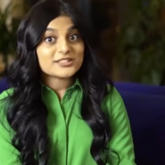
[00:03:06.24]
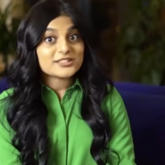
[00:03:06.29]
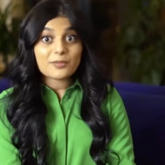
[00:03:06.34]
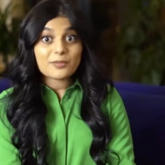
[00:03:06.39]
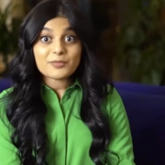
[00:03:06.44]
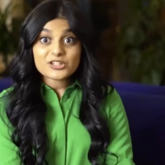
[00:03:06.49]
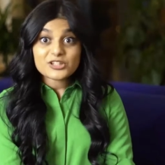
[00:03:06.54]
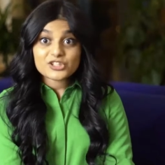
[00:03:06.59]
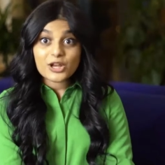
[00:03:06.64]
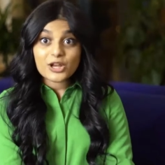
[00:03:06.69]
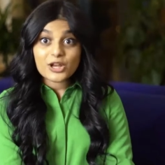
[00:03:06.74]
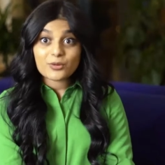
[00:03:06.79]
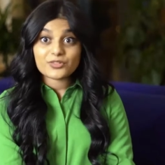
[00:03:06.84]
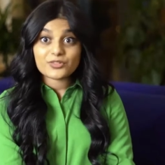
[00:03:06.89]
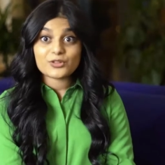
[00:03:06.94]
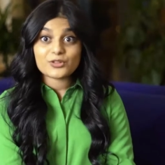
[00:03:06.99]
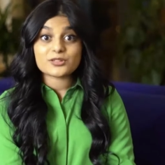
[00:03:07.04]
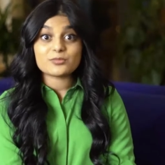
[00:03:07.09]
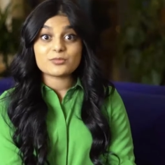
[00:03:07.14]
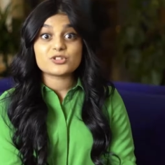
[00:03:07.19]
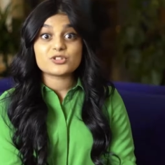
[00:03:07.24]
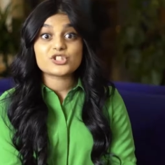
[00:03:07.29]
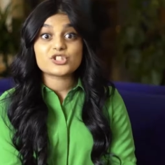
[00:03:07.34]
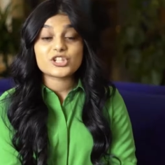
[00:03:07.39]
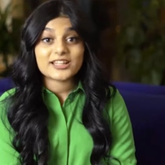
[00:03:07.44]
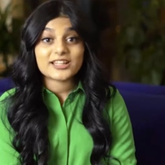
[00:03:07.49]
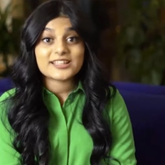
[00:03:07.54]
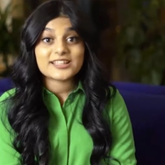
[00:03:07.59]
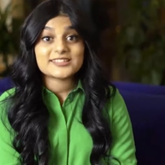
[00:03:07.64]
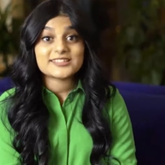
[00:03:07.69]
let me share with you some
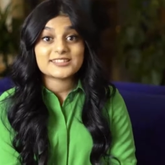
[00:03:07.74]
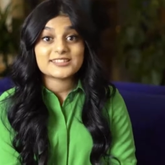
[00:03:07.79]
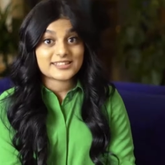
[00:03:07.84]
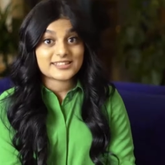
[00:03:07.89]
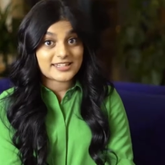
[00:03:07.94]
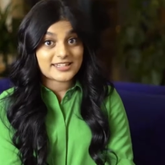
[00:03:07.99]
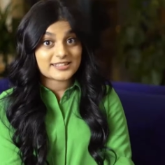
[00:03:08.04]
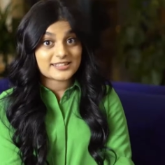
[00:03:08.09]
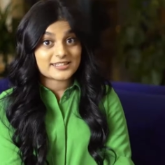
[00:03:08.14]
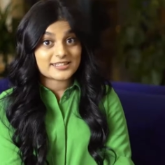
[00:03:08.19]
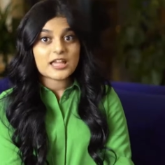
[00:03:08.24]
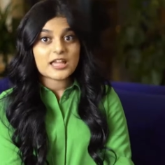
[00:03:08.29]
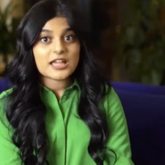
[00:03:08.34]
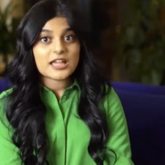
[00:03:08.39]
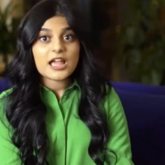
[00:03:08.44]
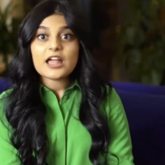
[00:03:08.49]
chilling statistics